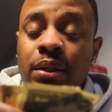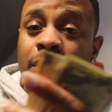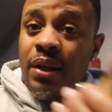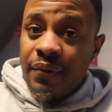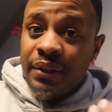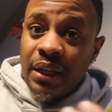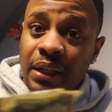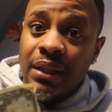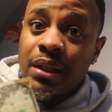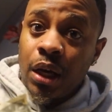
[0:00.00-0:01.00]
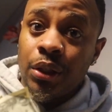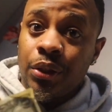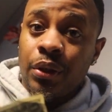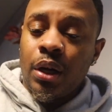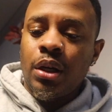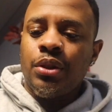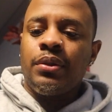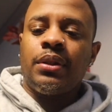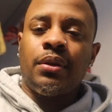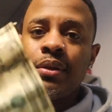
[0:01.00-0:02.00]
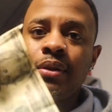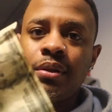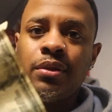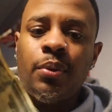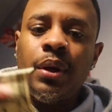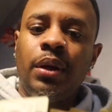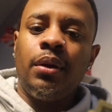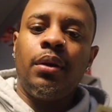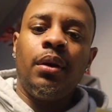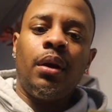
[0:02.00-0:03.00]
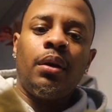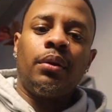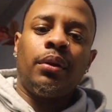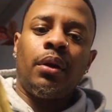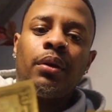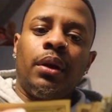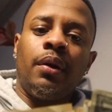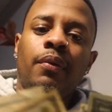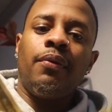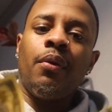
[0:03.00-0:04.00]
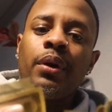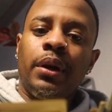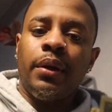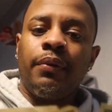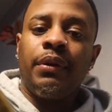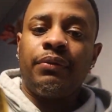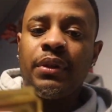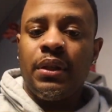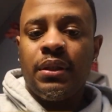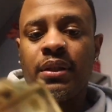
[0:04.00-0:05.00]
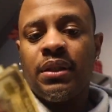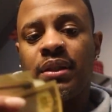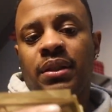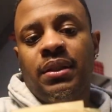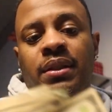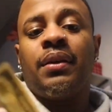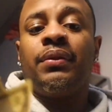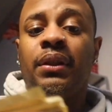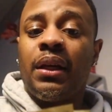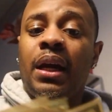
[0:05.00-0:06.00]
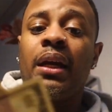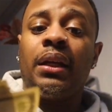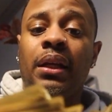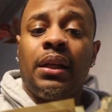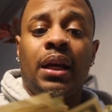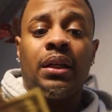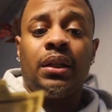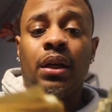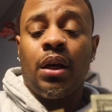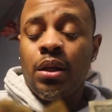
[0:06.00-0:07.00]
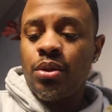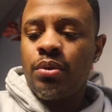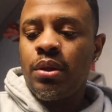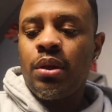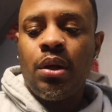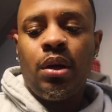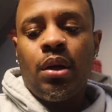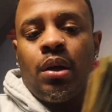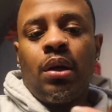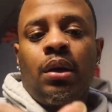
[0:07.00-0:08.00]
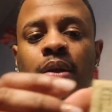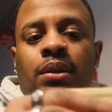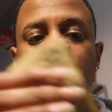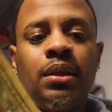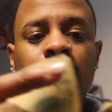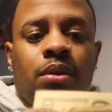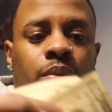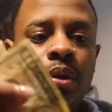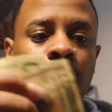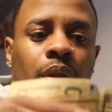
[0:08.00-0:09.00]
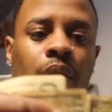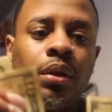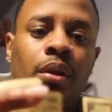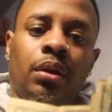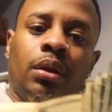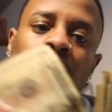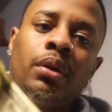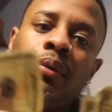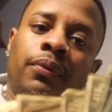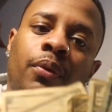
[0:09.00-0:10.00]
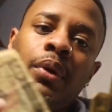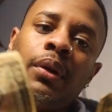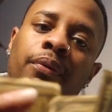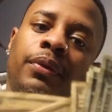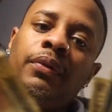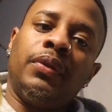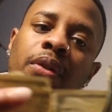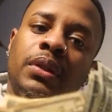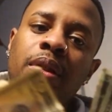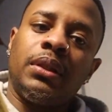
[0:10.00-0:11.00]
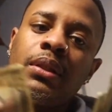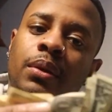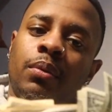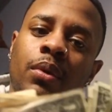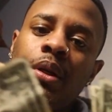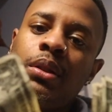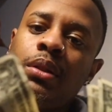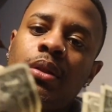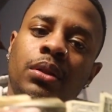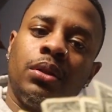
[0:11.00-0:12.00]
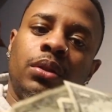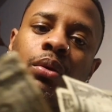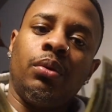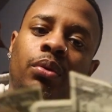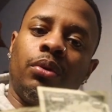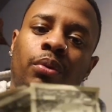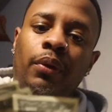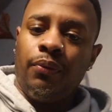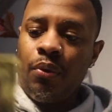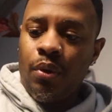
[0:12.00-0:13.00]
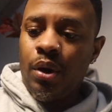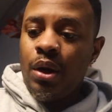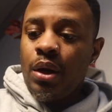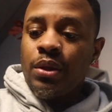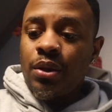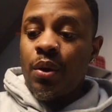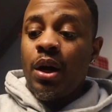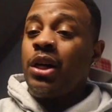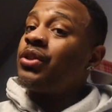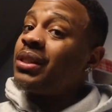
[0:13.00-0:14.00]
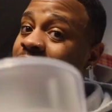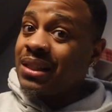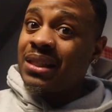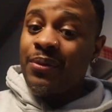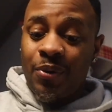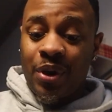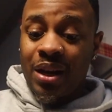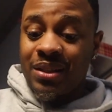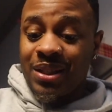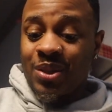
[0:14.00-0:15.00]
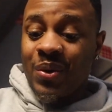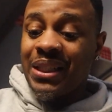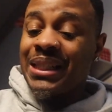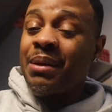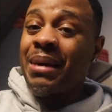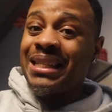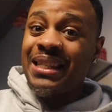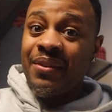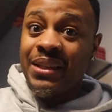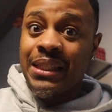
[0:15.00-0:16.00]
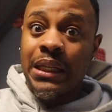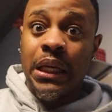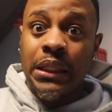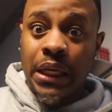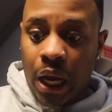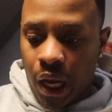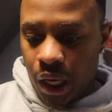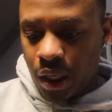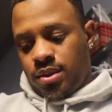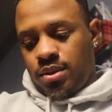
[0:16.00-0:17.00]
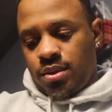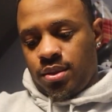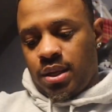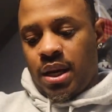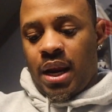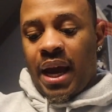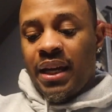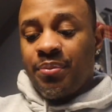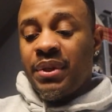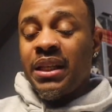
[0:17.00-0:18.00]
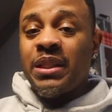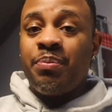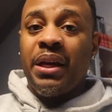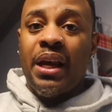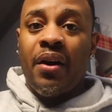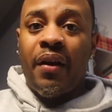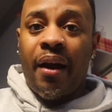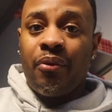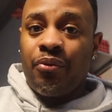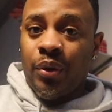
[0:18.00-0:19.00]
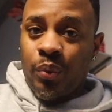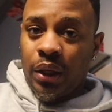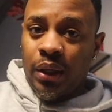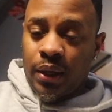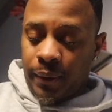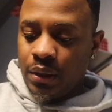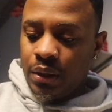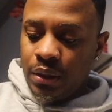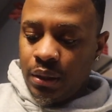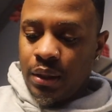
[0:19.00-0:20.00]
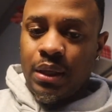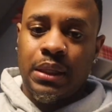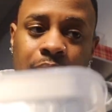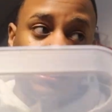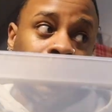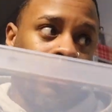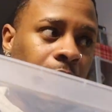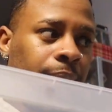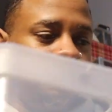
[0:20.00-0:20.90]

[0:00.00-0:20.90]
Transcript: This is everything that's under 100. So this is 20, 30, 40, 50, 60, 70, 80, 90, 100, 10, 20, 30, 40, 50, 60, 1, 2, 3, 4. So $164 is going into my savings today. And I empty this bin out every week, and I take it to the bank.